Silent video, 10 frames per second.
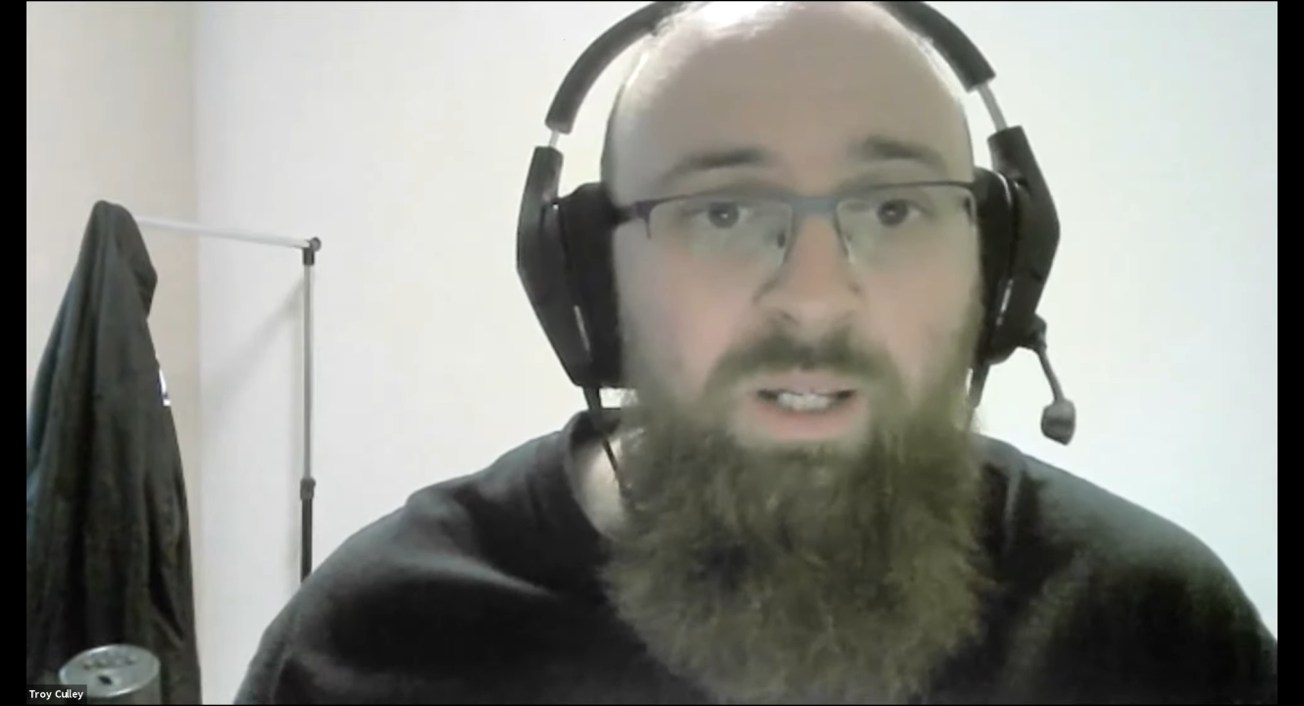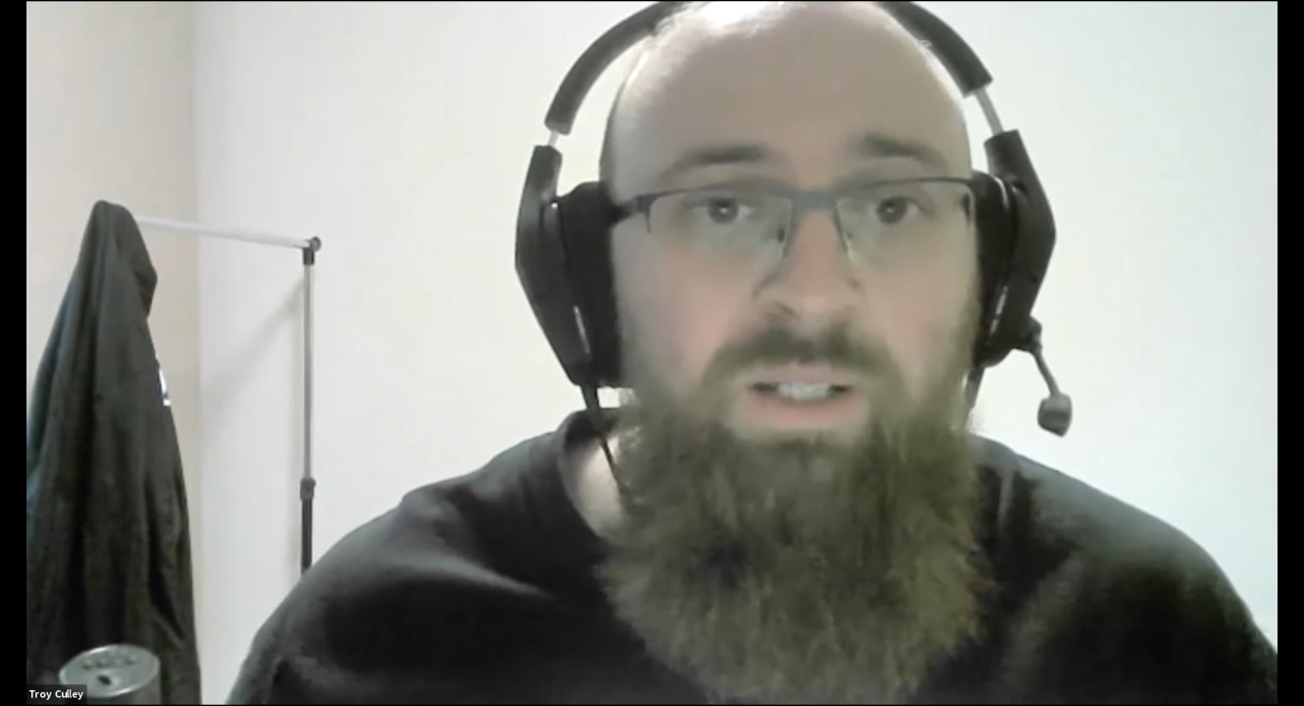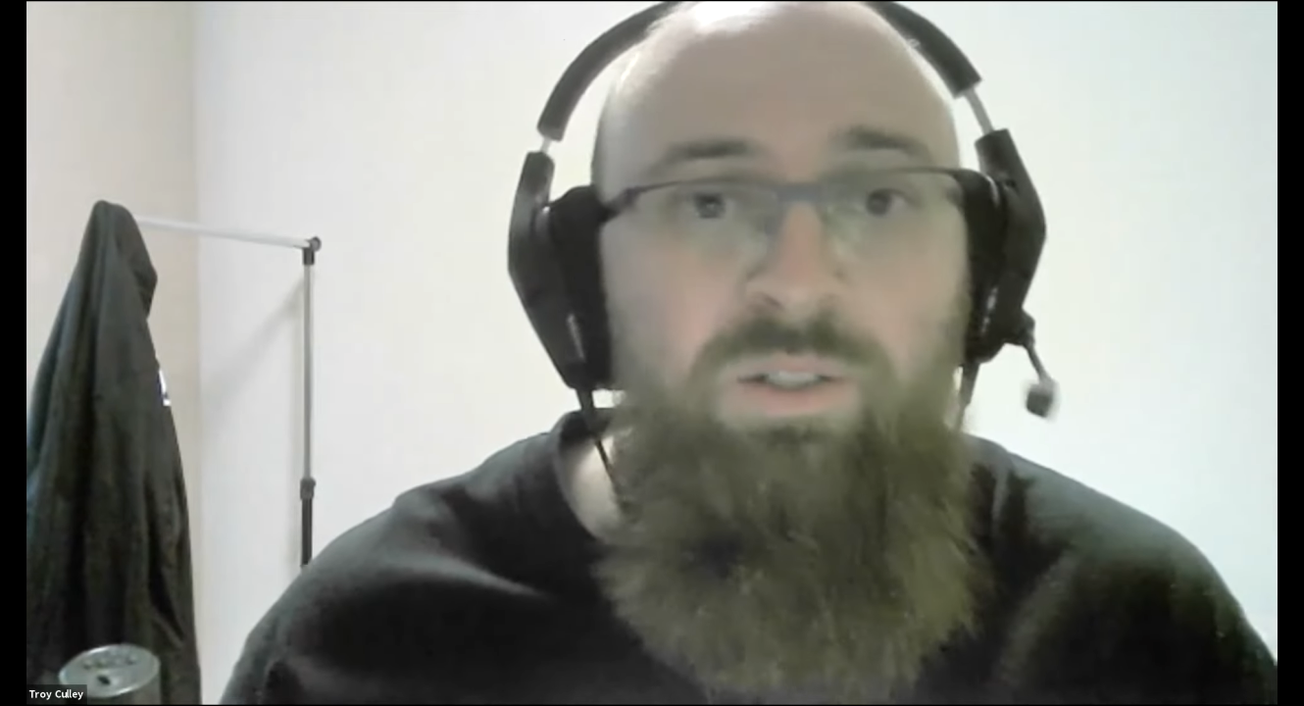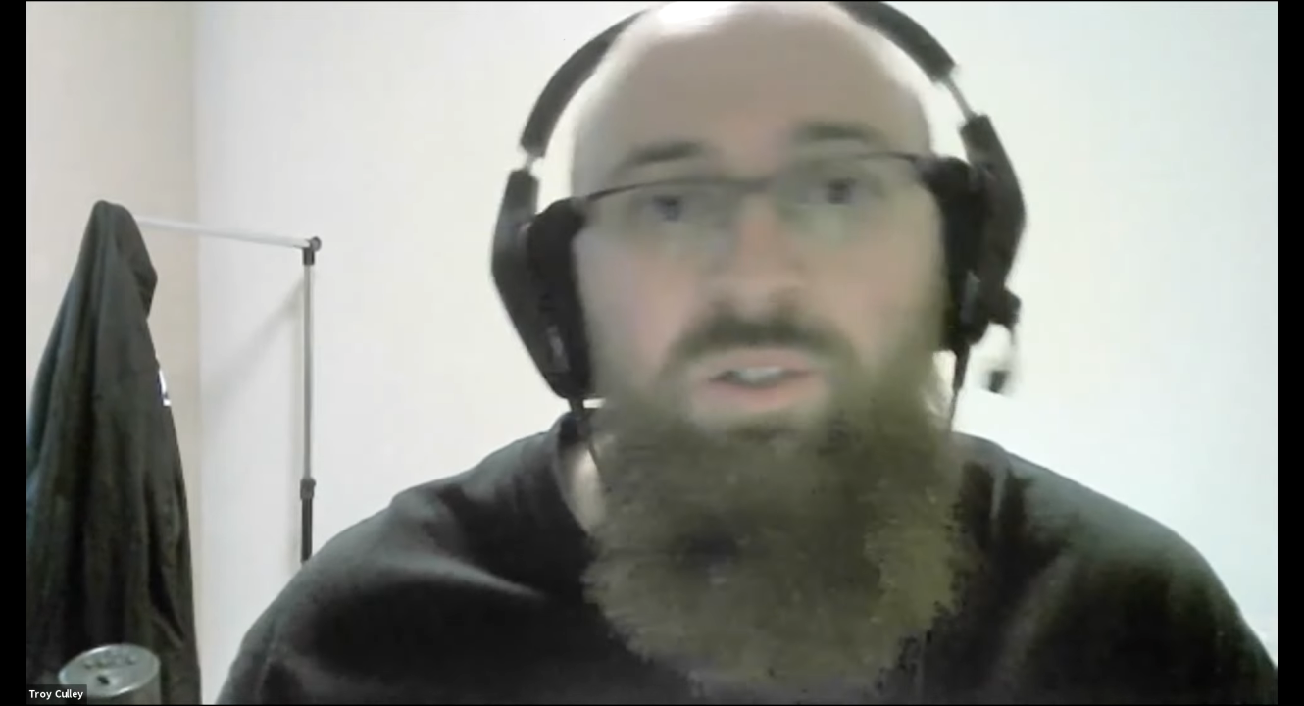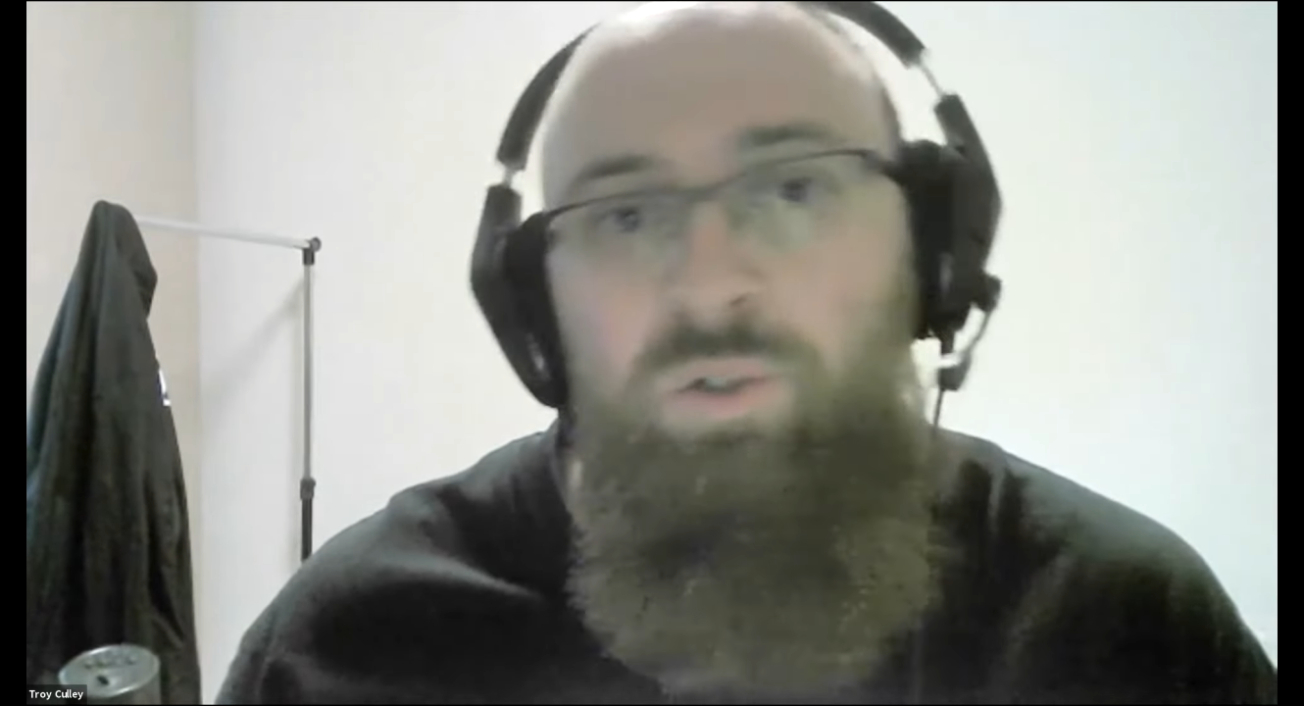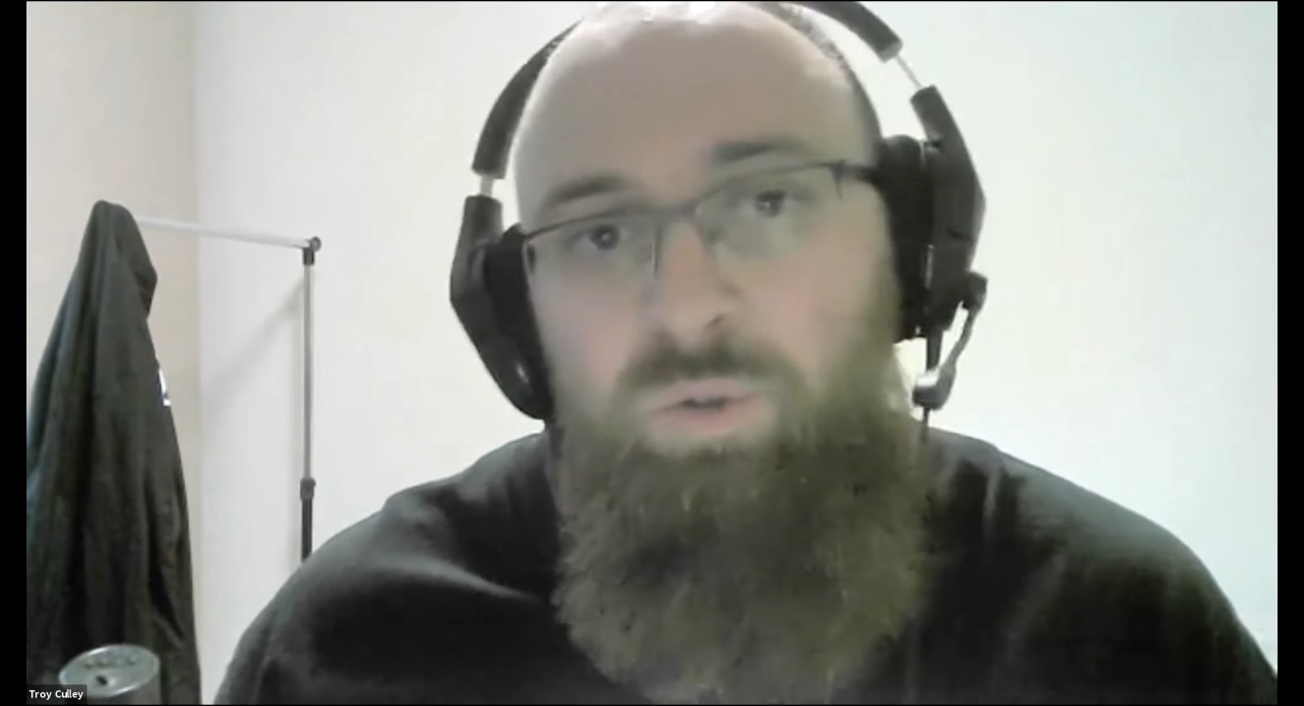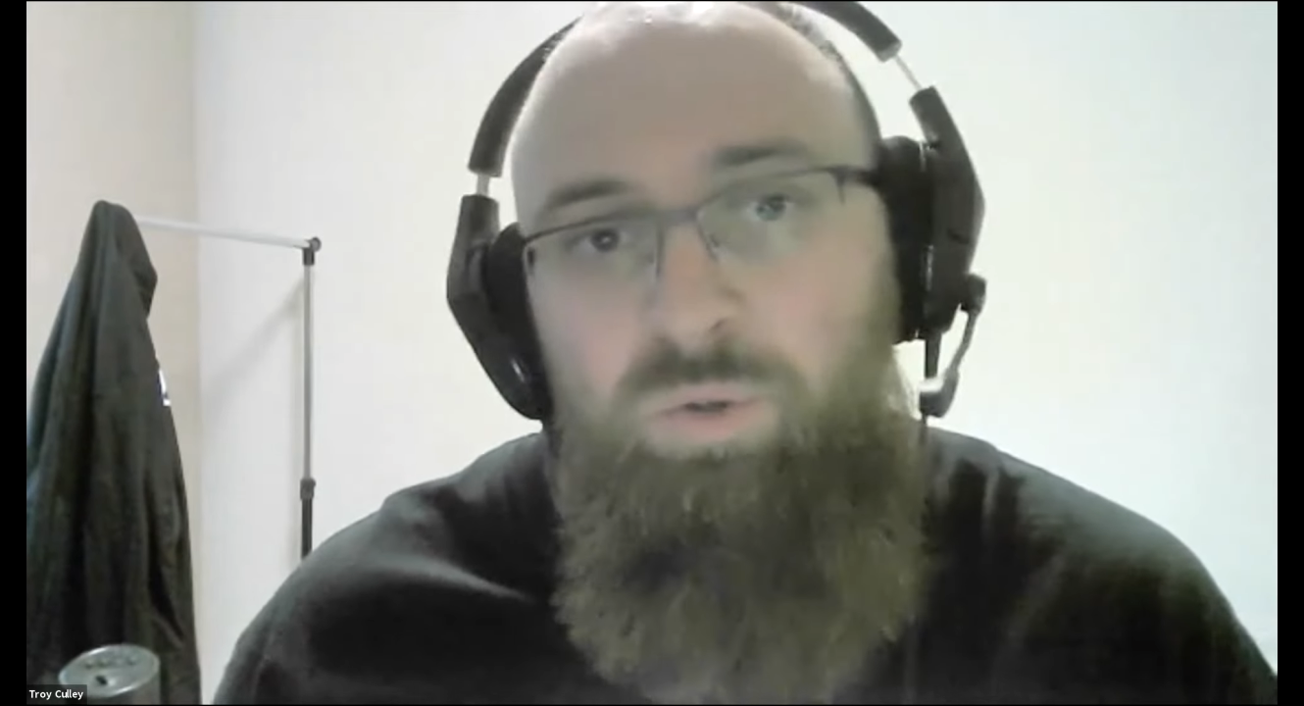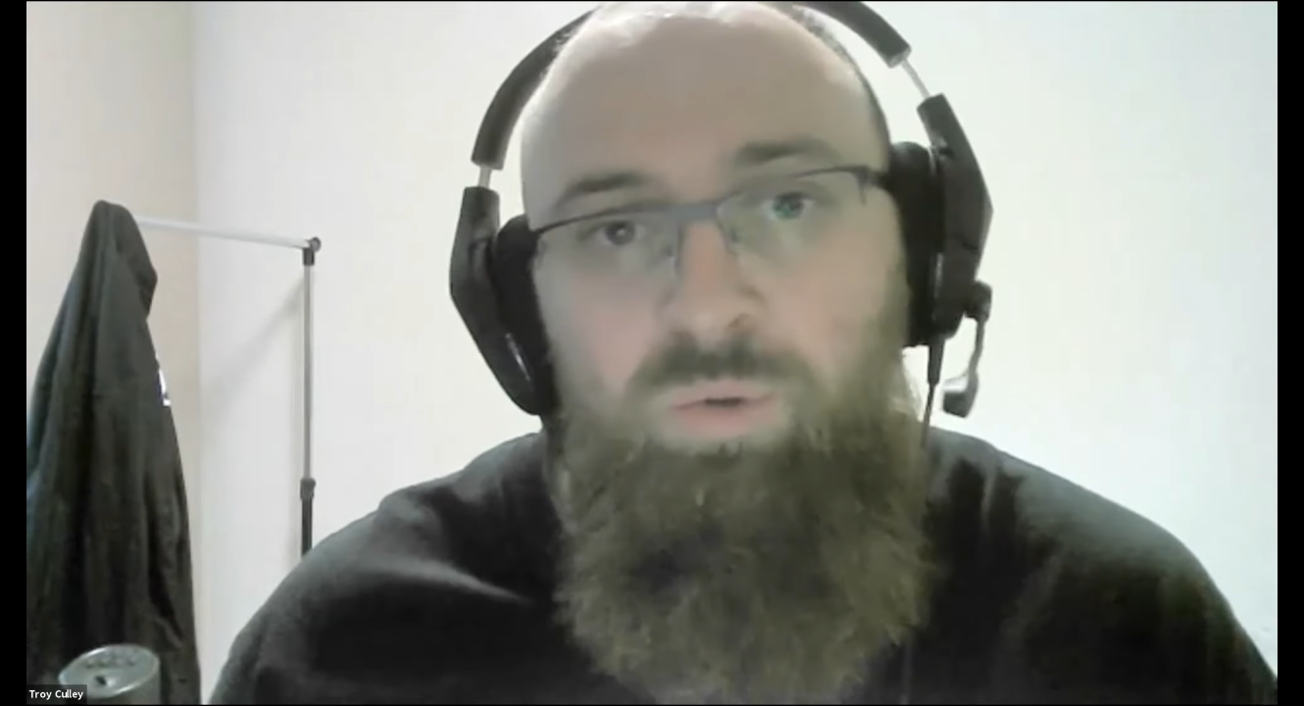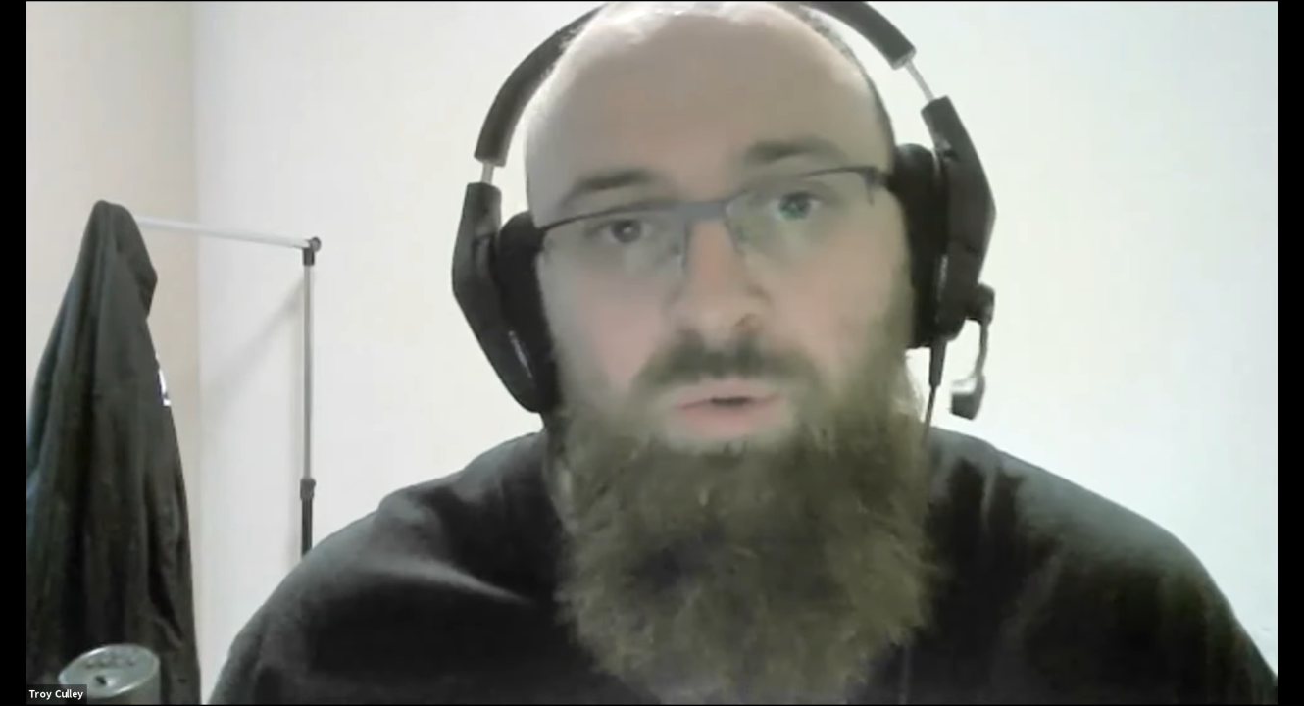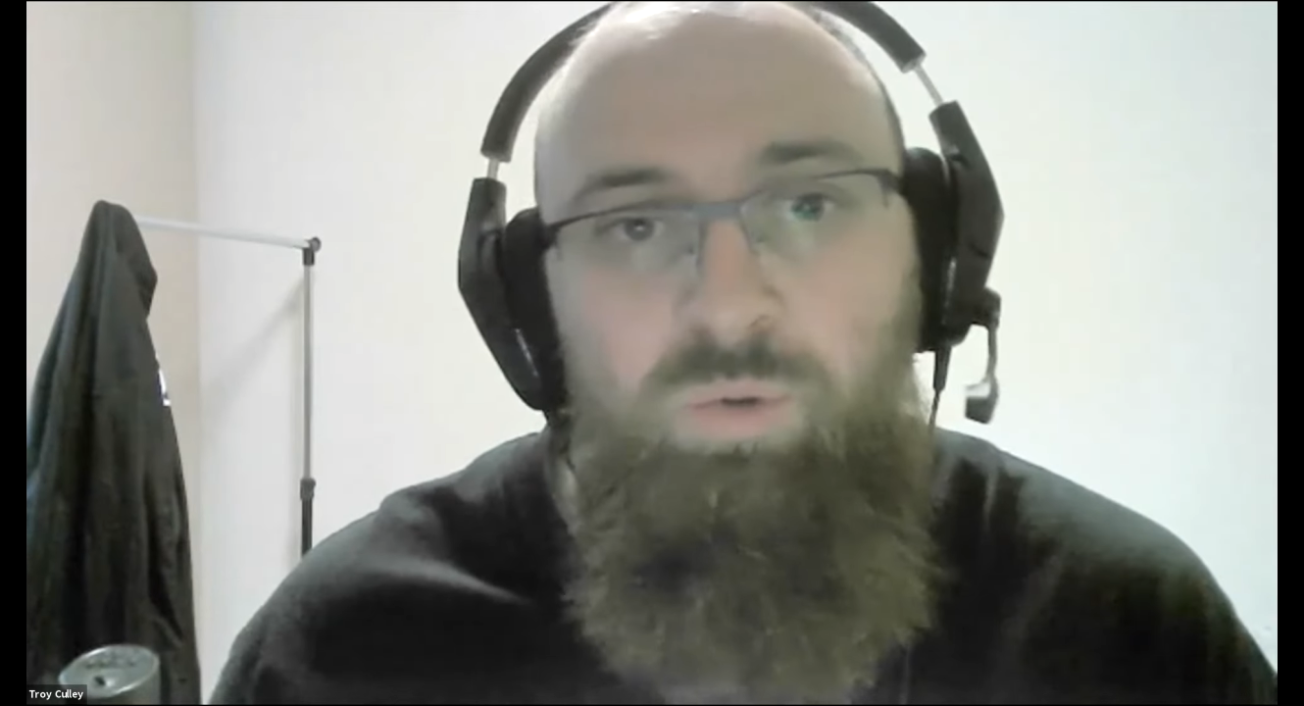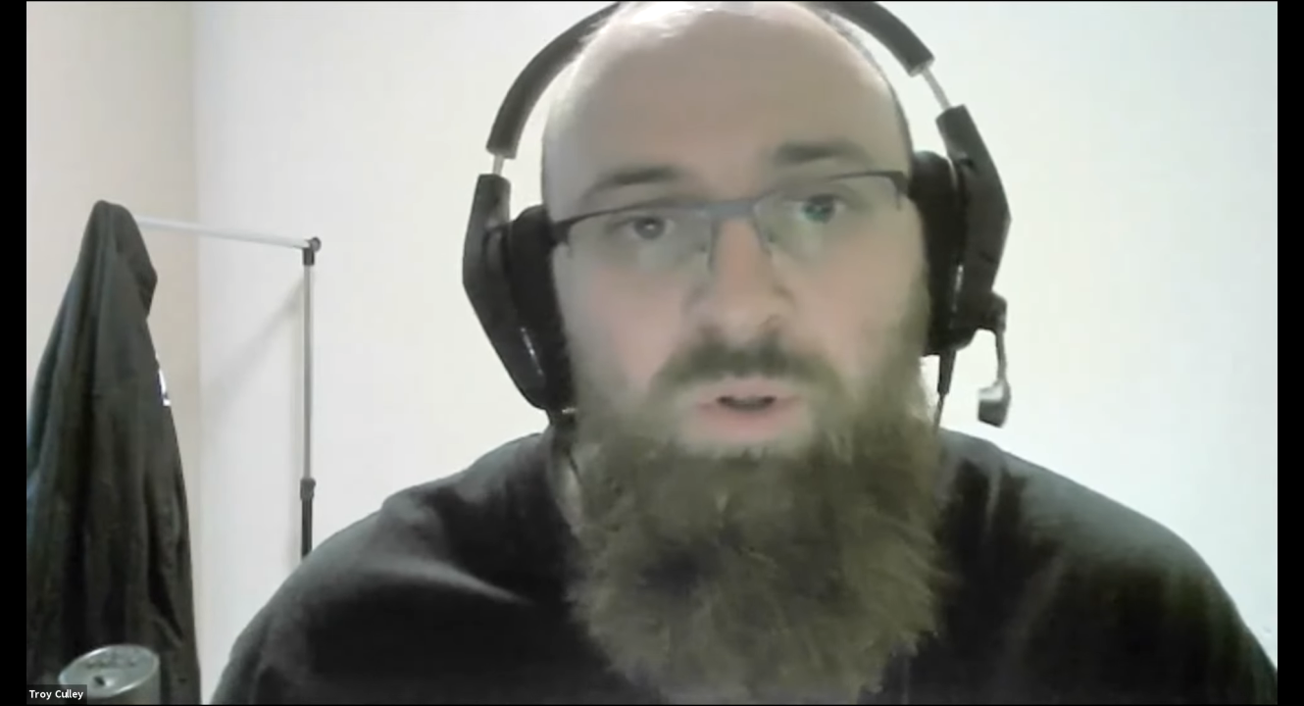into